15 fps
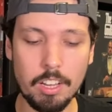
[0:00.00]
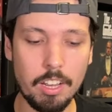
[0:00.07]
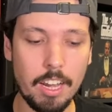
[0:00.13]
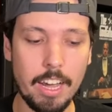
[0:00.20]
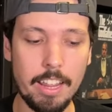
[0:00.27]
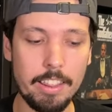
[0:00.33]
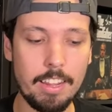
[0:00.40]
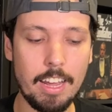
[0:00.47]

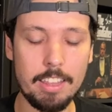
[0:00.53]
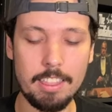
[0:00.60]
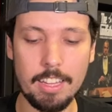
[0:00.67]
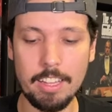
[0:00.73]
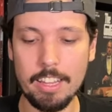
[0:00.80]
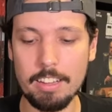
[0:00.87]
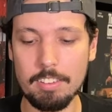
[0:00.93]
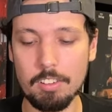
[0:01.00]
I
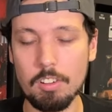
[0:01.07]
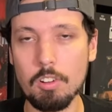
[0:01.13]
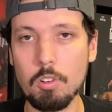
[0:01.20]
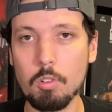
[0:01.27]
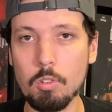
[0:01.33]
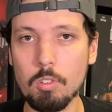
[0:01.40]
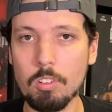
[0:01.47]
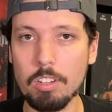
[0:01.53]
think that's a
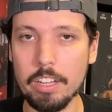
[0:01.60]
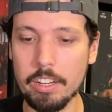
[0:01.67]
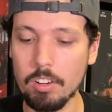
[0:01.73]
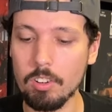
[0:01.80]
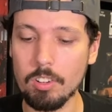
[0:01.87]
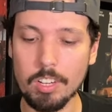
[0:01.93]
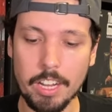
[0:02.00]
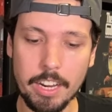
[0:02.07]
cool
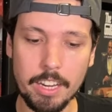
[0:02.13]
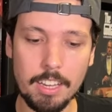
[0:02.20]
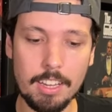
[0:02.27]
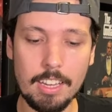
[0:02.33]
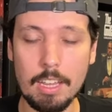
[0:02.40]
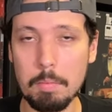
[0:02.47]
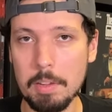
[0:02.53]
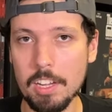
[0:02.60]
little like
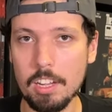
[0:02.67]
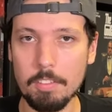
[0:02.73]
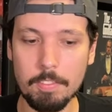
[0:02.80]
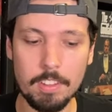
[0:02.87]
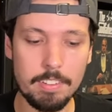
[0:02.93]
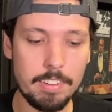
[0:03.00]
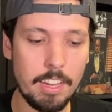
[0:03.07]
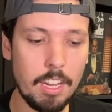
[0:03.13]
gimmick of
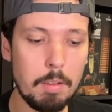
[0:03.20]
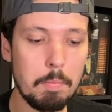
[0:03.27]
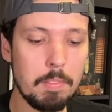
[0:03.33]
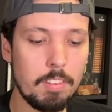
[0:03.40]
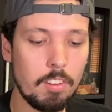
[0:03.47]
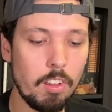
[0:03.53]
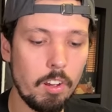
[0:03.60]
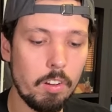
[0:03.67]
this game.
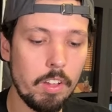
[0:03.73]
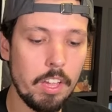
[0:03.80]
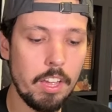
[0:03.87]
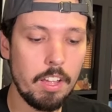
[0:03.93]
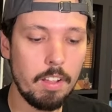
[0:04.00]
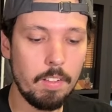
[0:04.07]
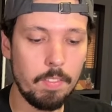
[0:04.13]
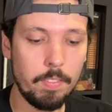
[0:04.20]
So
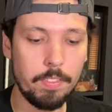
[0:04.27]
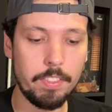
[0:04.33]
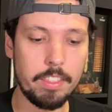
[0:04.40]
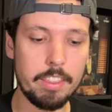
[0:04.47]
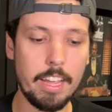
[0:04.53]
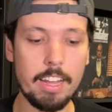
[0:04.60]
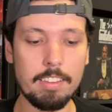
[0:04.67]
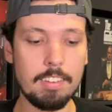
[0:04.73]

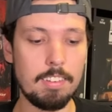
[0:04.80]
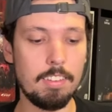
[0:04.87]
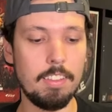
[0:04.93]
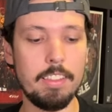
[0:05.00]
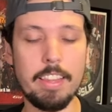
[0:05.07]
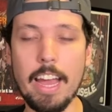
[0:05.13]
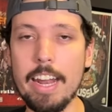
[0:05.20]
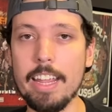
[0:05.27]

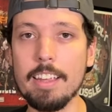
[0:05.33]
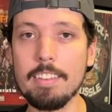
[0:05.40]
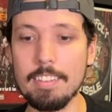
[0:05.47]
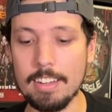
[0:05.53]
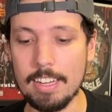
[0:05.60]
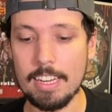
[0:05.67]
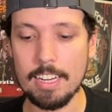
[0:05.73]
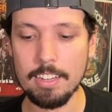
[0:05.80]
that is
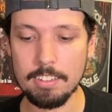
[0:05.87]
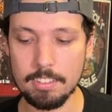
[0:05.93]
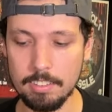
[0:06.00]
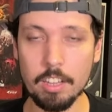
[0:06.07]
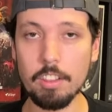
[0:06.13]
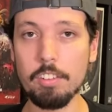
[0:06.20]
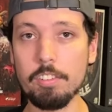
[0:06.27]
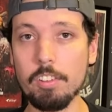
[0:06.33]
neat.
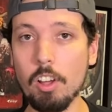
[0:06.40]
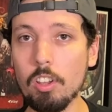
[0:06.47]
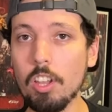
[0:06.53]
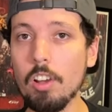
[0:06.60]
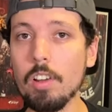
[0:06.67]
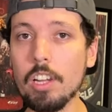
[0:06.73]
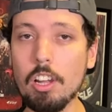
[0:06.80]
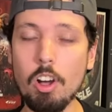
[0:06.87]
The
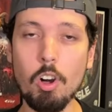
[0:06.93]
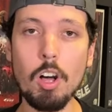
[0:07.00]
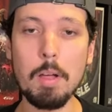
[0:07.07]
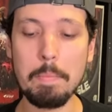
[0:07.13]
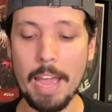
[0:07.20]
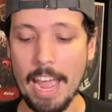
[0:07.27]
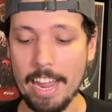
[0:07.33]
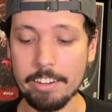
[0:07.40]
solo and
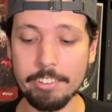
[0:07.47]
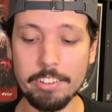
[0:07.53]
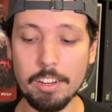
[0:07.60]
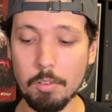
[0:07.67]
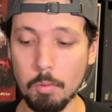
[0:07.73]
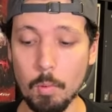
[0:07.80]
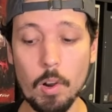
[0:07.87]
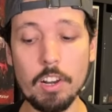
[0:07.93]
co-op actually
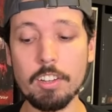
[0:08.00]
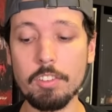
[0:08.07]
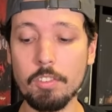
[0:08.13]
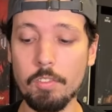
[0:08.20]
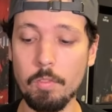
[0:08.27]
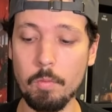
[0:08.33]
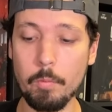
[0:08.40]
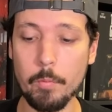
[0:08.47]
works
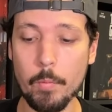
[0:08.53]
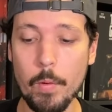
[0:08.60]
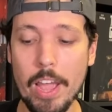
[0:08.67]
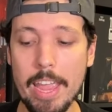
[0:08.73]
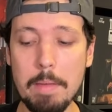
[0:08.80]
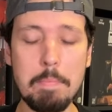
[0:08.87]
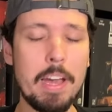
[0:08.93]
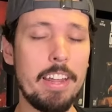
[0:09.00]

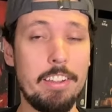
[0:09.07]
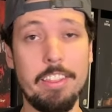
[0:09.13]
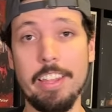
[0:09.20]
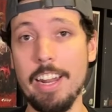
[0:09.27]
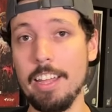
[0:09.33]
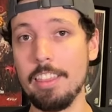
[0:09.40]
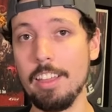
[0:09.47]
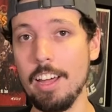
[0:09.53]
way better
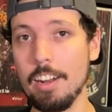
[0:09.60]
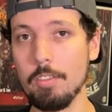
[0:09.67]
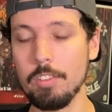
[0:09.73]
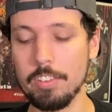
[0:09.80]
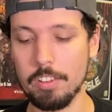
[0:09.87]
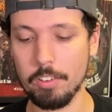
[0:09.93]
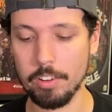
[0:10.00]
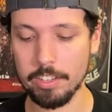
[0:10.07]
than I thought it
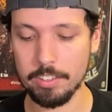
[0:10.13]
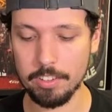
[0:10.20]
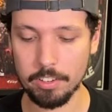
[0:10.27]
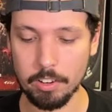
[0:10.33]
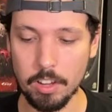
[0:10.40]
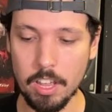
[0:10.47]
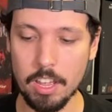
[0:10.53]
was going to.